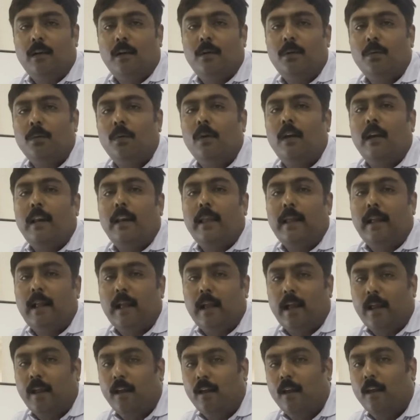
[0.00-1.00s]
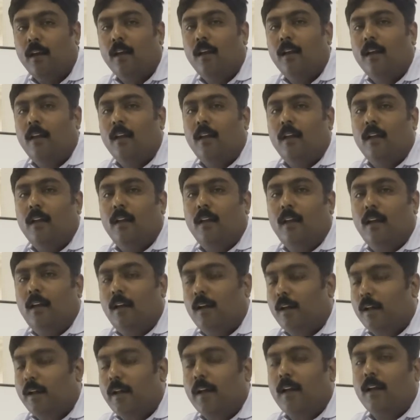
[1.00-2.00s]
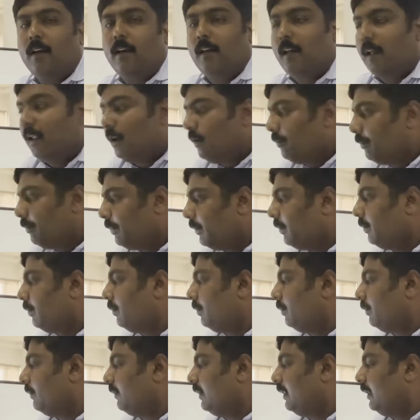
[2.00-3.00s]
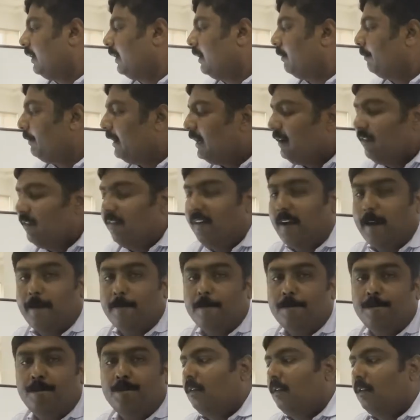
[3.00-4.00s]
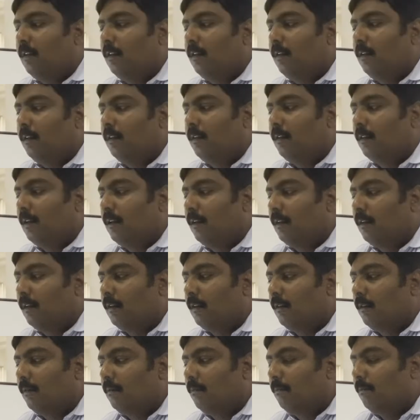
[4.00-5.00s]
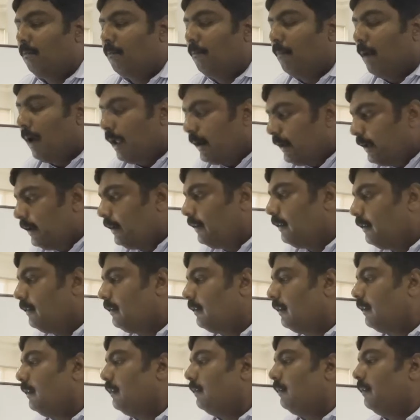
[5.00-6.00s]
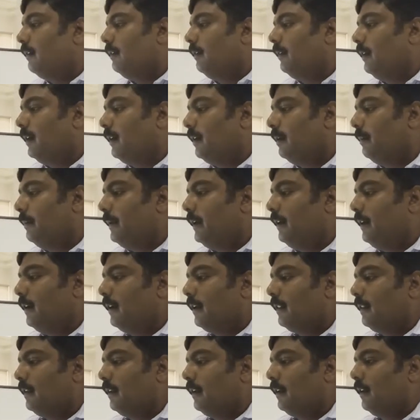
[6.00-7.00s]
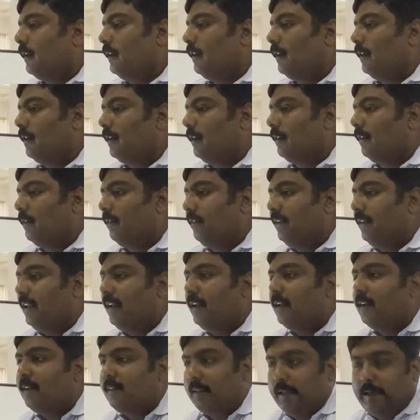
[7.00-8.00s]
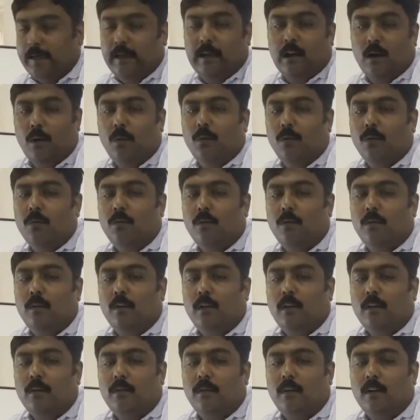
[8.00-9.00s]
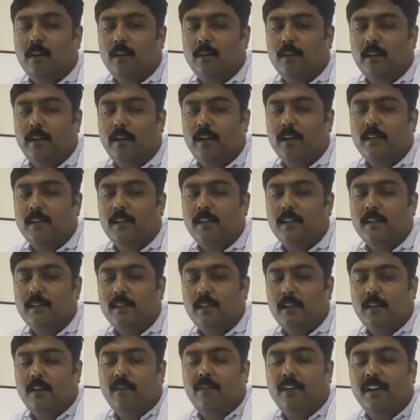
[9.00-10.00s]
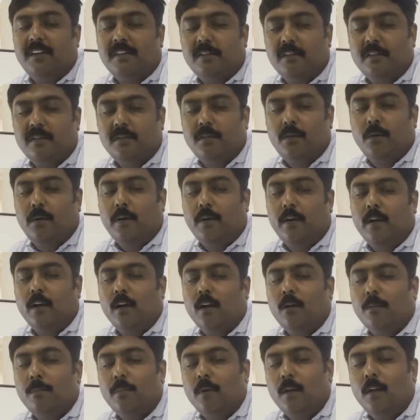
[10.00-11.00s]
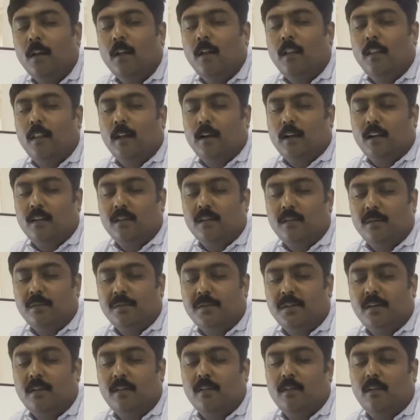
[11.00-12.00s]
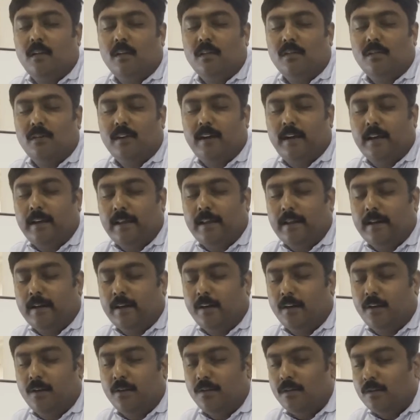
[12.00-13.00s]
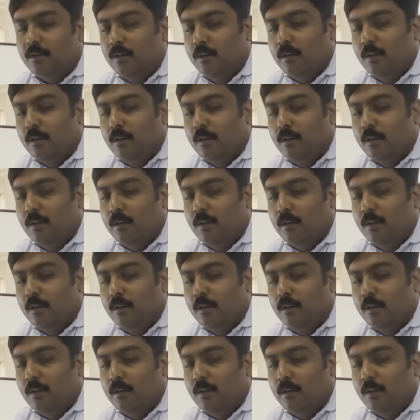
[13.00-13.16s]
tool like I can help you in a big way. Market is also a little bit on the weaker side now as far as retail, since the inflation is going up. the consumption is also getting reduced.